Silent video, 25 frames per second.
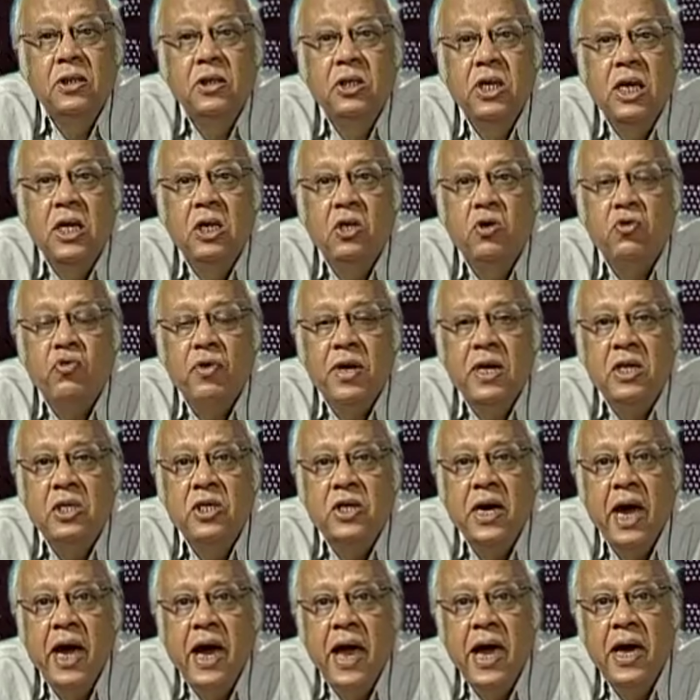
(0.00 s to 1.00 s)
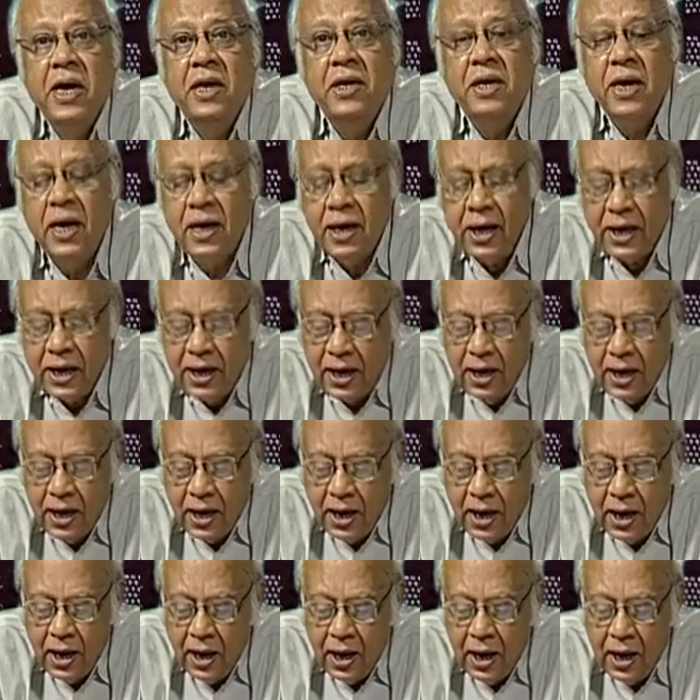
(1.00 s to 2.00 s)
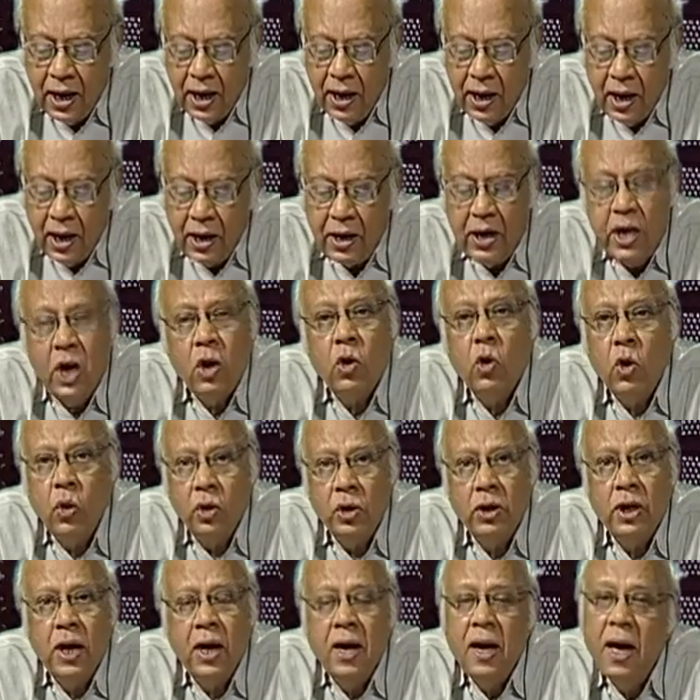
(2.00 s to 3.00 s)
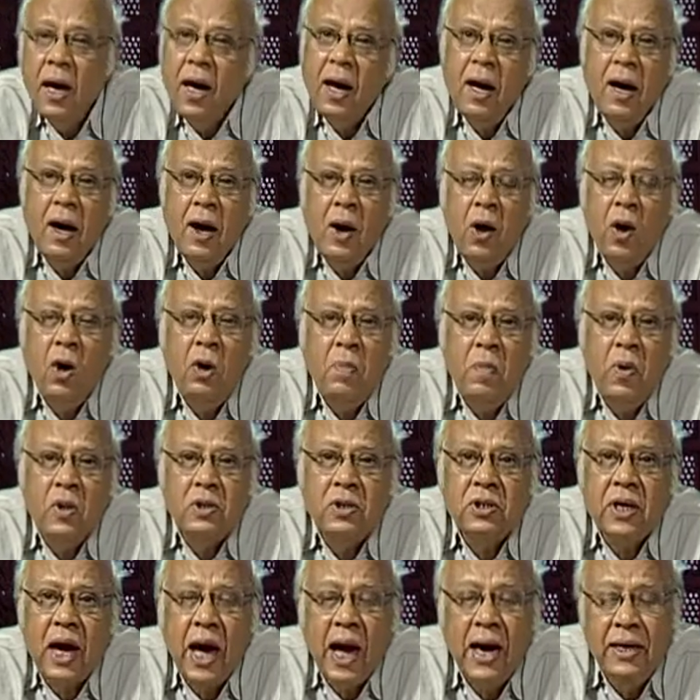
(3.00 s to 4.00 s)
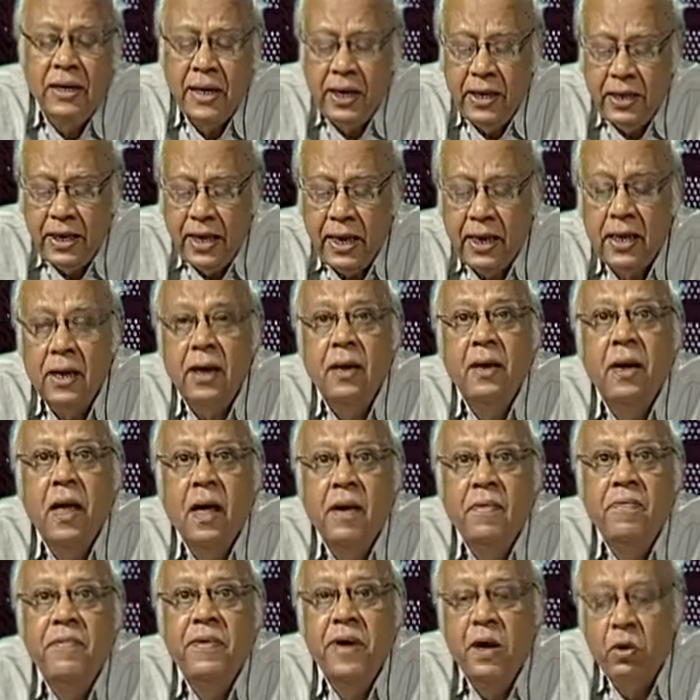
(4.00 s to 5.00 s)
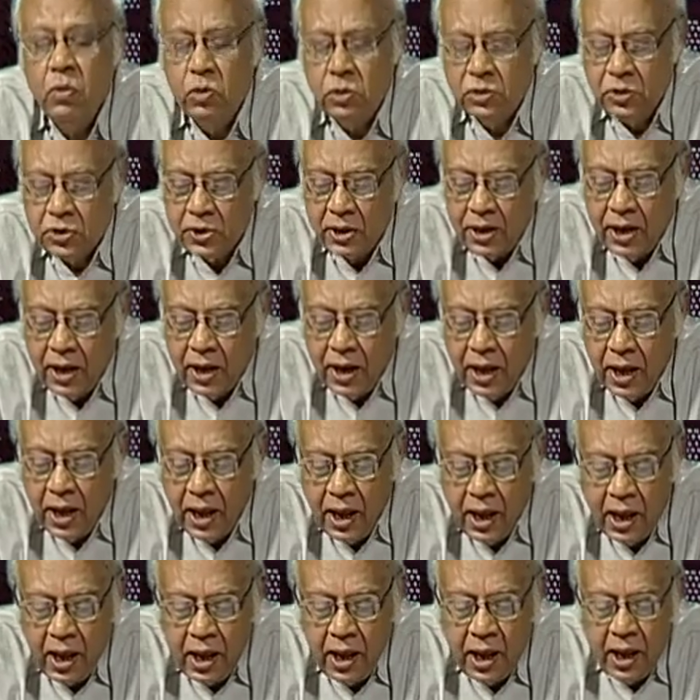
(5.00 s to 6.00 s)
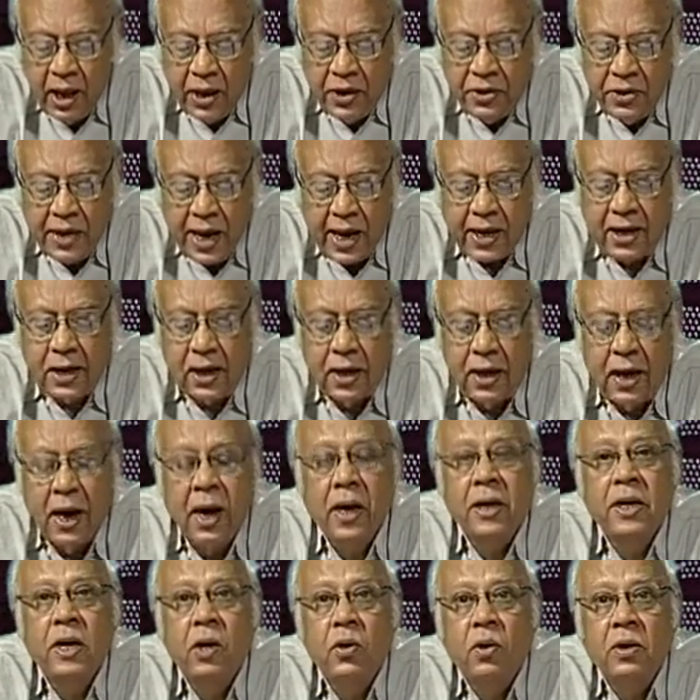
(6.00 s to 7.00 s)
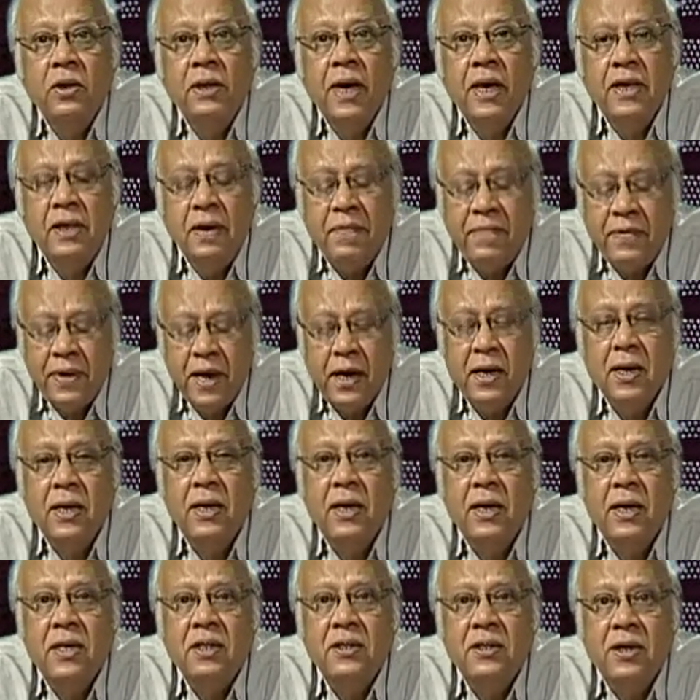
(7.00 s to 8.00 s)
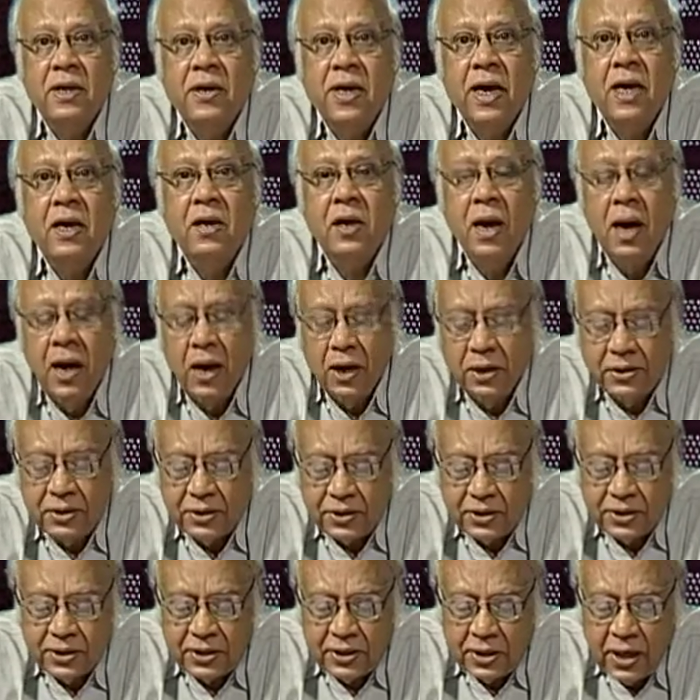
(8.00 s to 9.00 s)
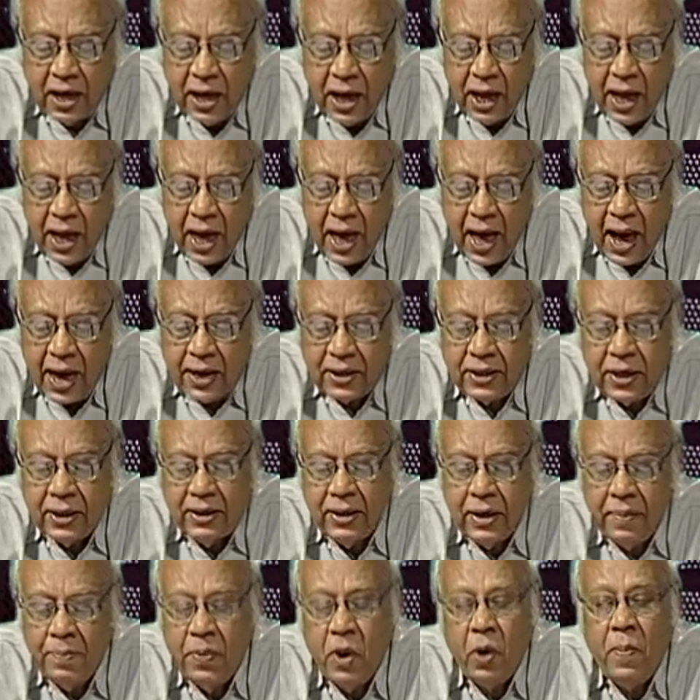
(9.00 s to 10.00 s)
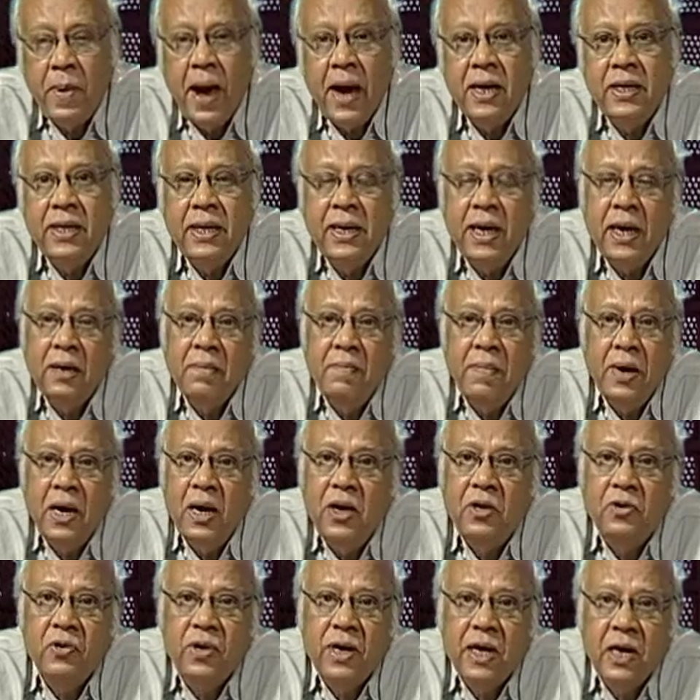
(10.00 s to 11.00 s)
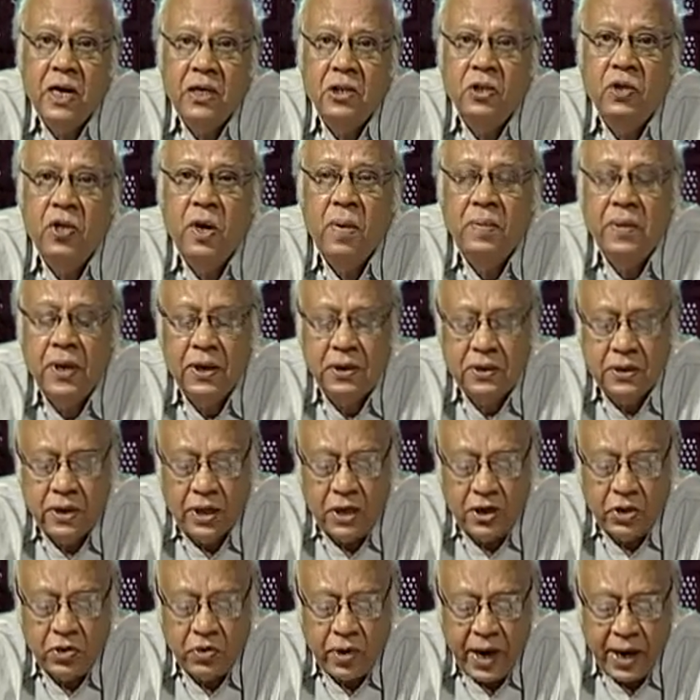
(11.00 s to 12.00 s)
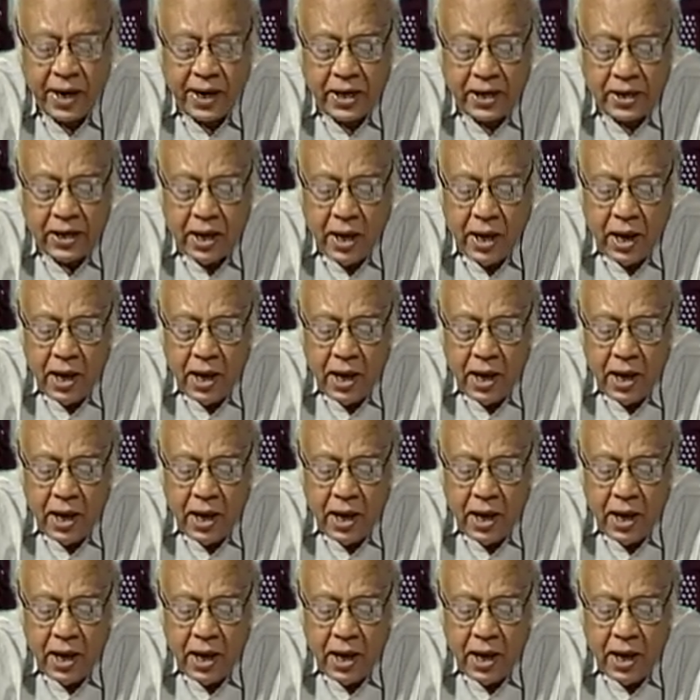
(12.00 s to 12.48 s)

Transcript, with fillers: Dietrich Aigner echoed uh, almost identical views. Jäckel argued that even a cursory glance at the diplomatic and military history of the Third Reich